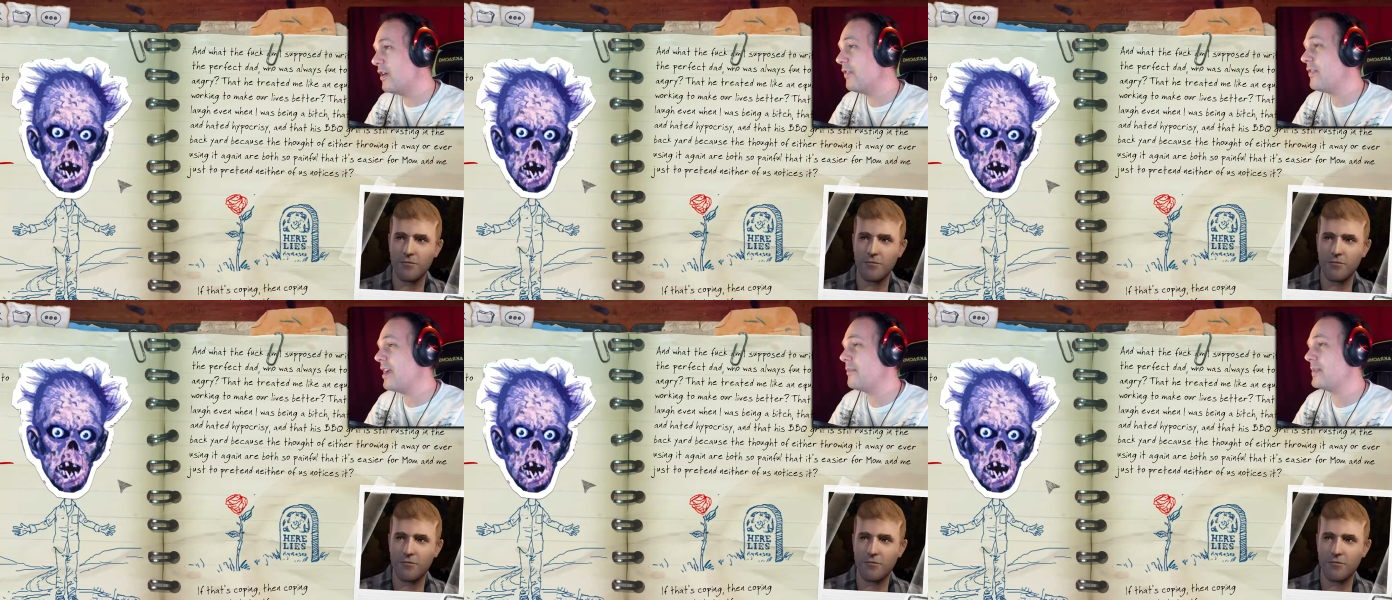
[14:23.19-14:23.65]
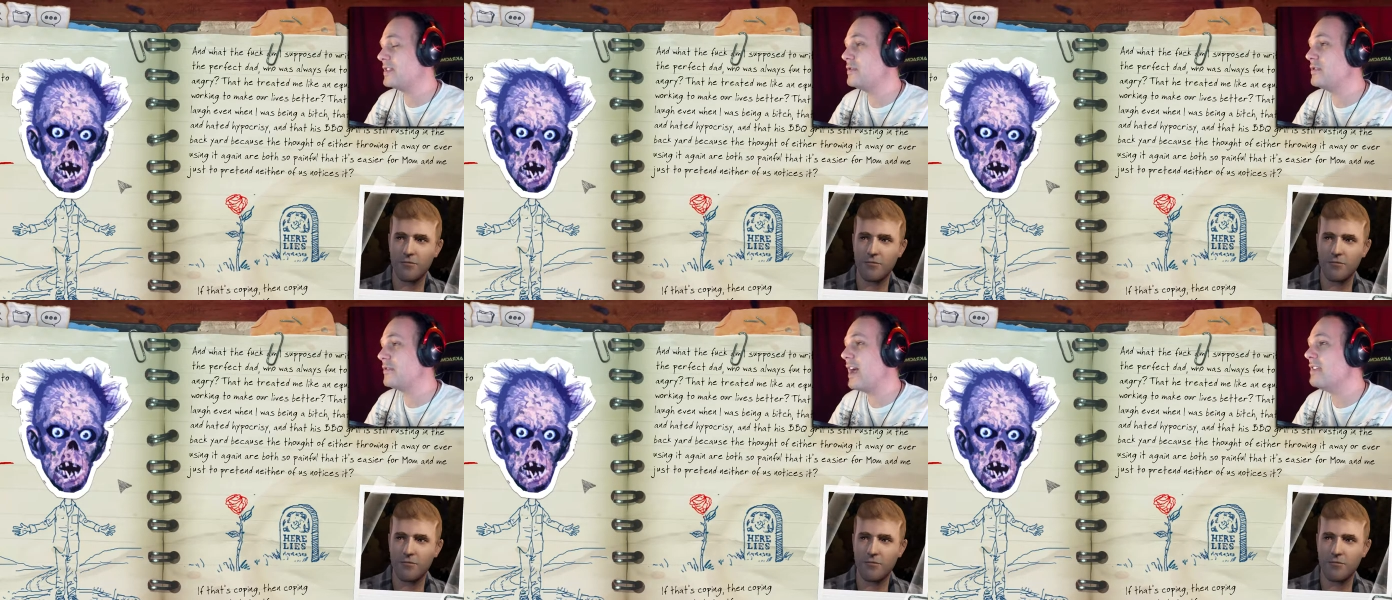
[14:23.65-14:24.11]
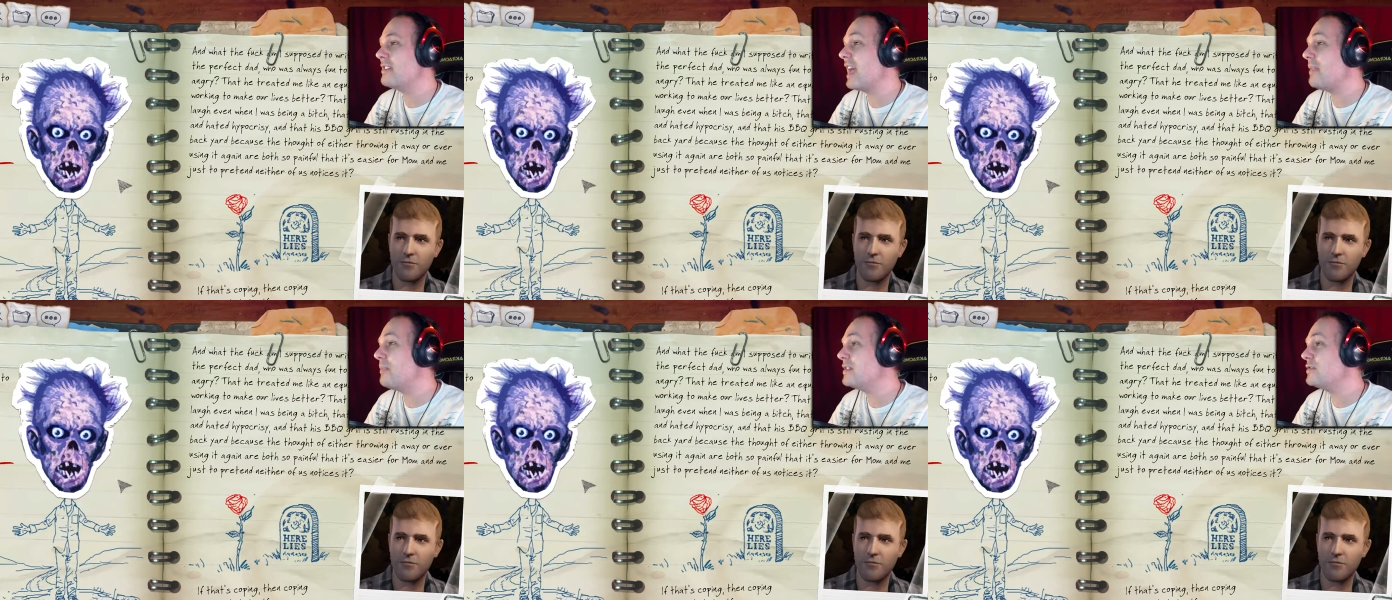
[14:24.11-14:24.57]
Speaker 1: or therapist who tried to
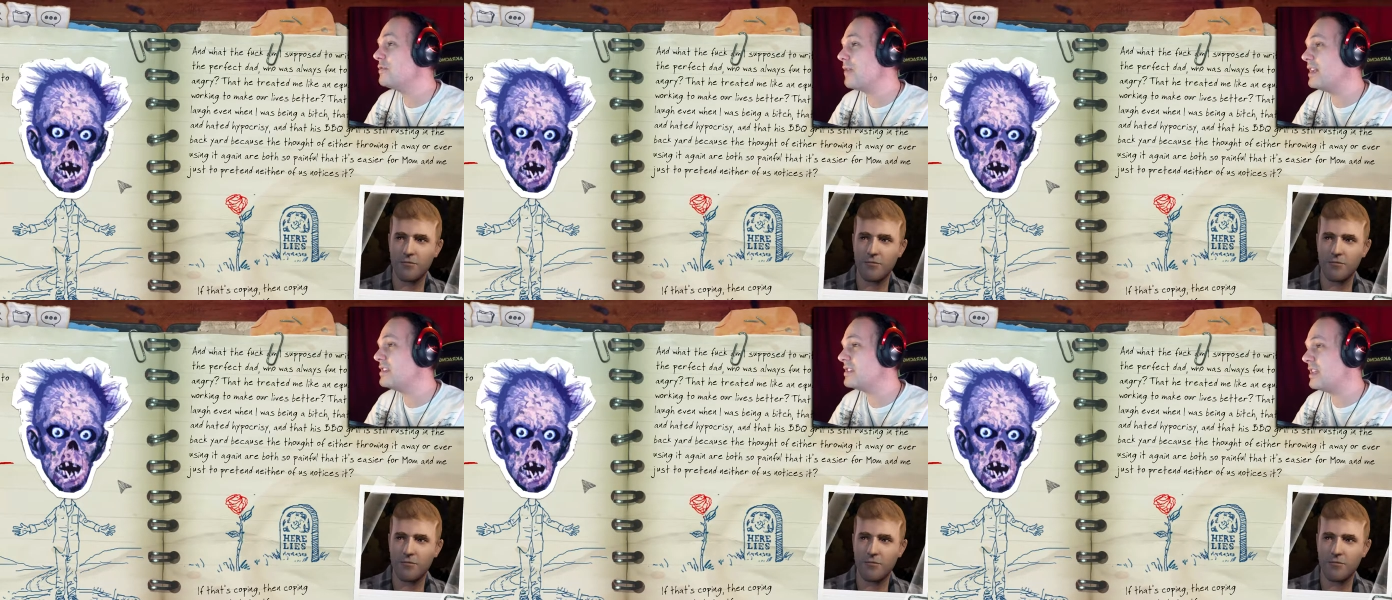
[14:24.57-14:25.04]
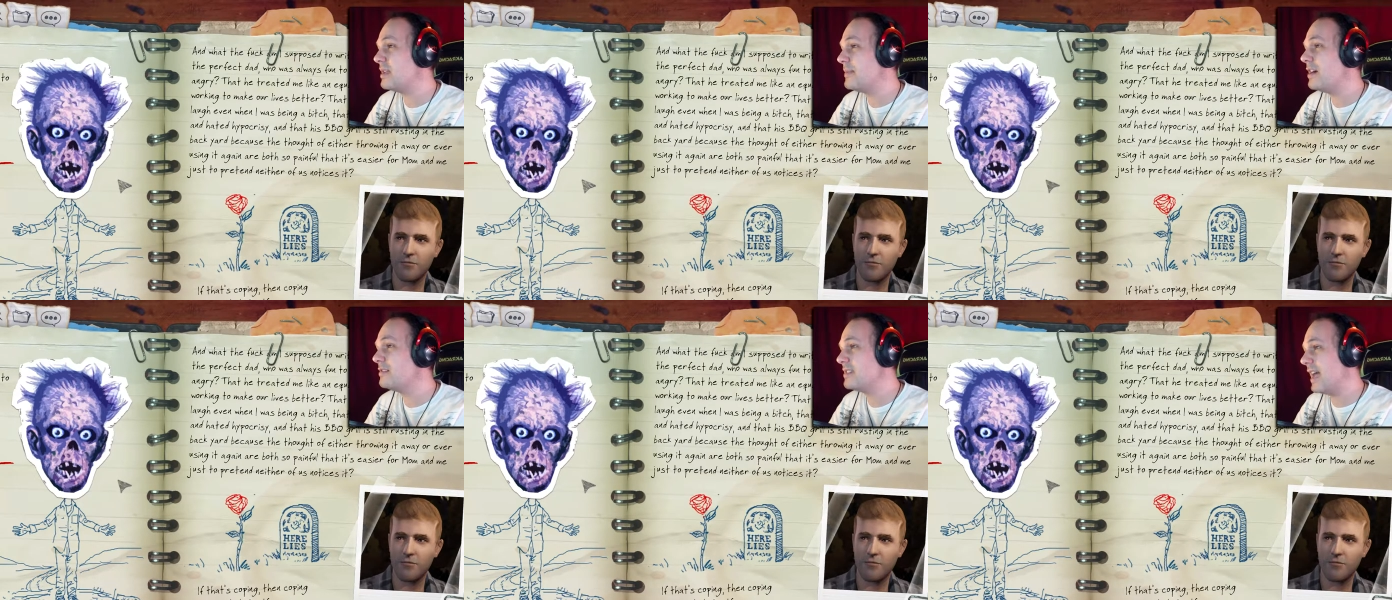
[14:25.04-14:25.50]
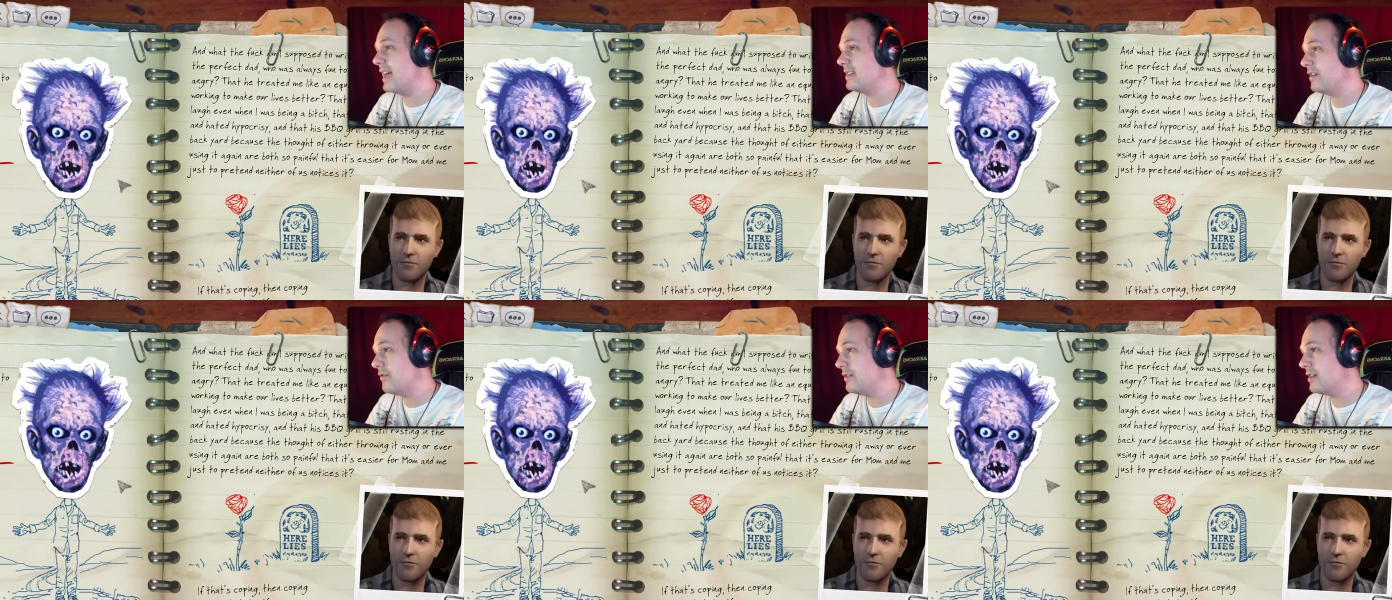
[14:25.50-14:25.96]
get me to write shit about dad
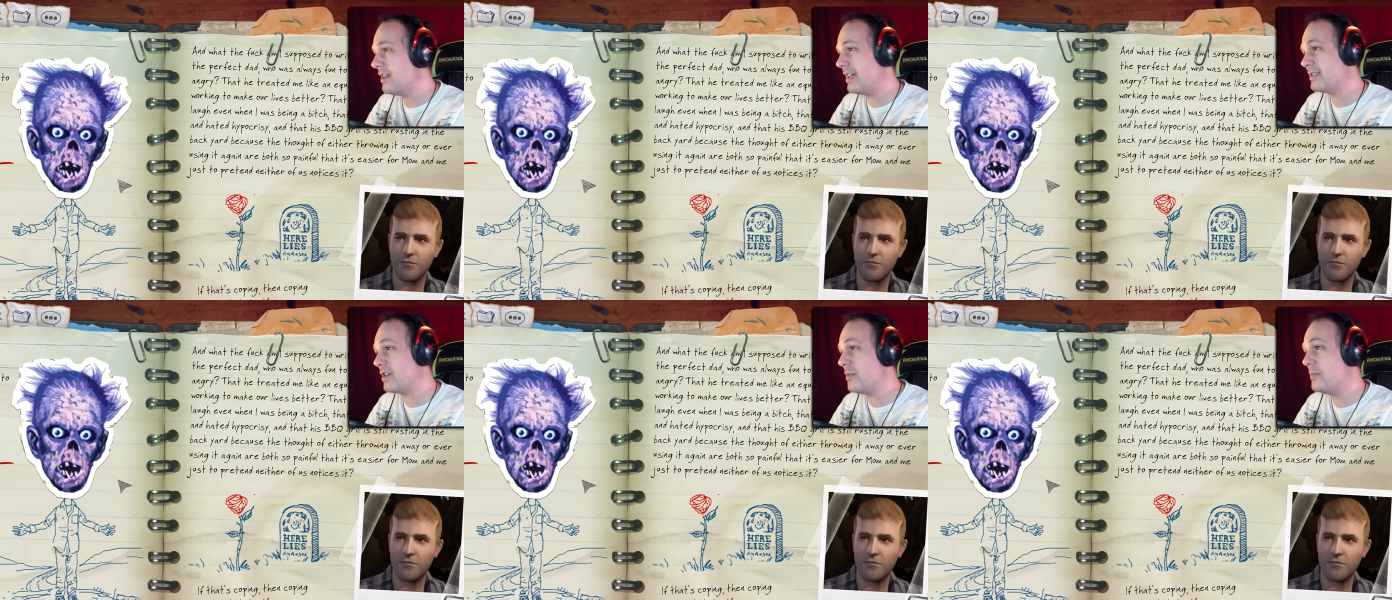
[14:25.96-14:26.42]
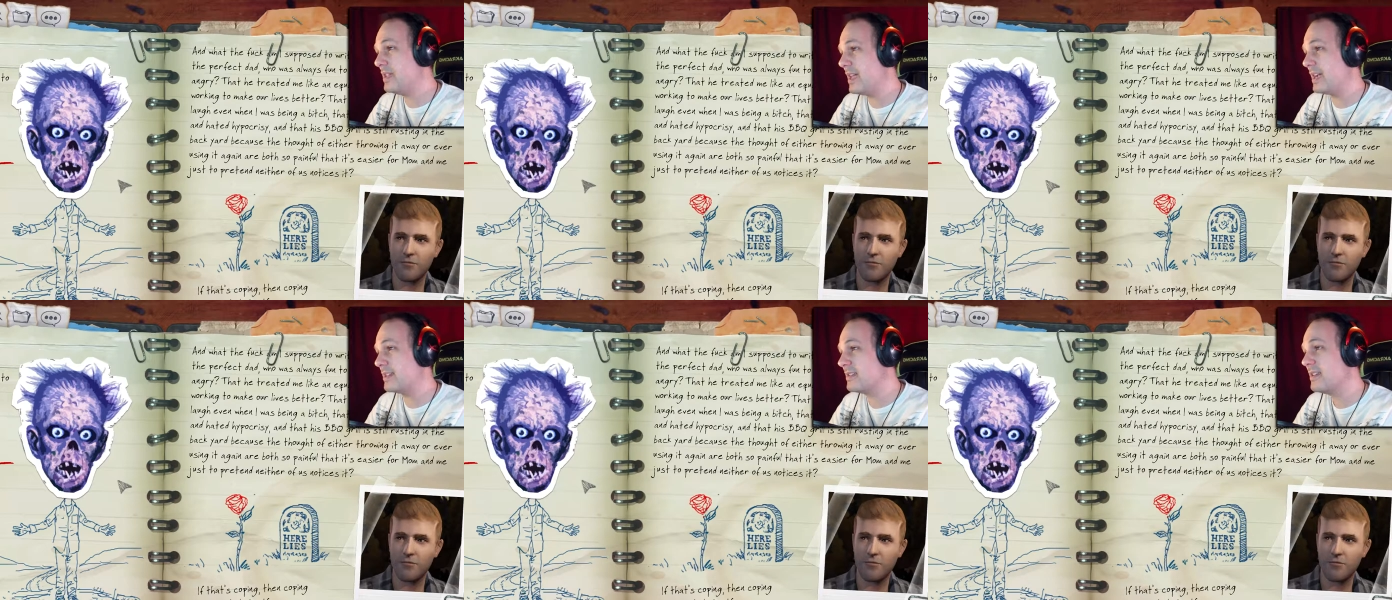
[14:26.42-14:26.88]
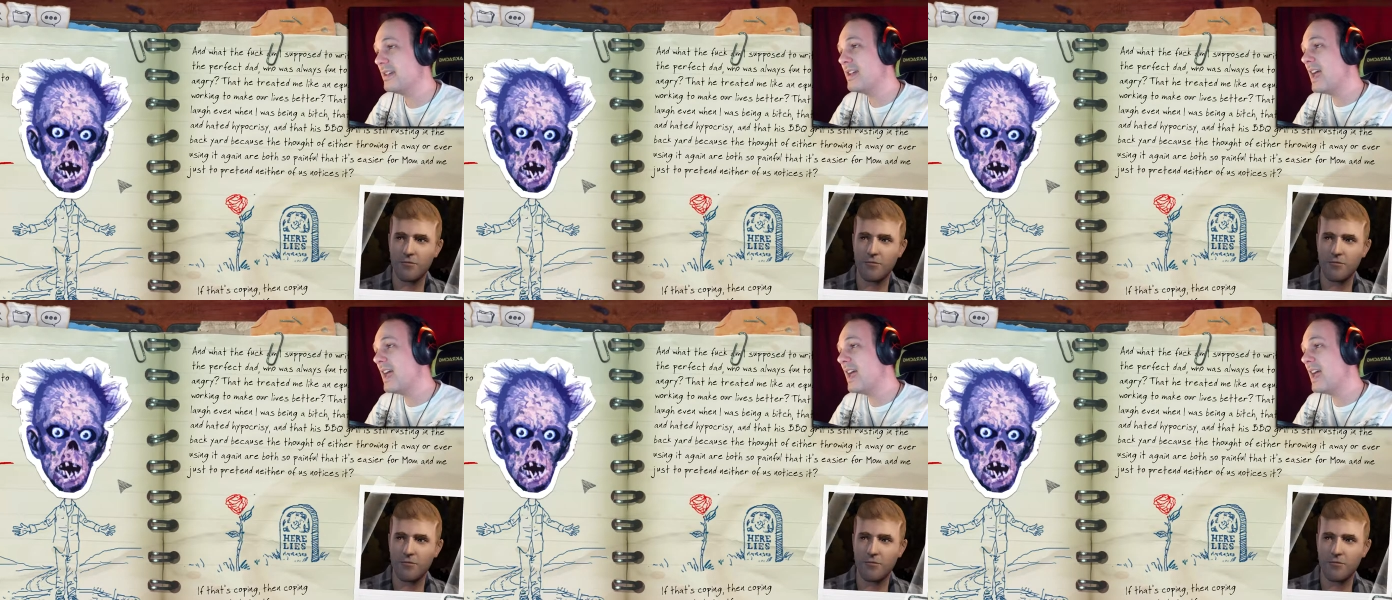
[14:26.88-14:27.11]
over the last couple years,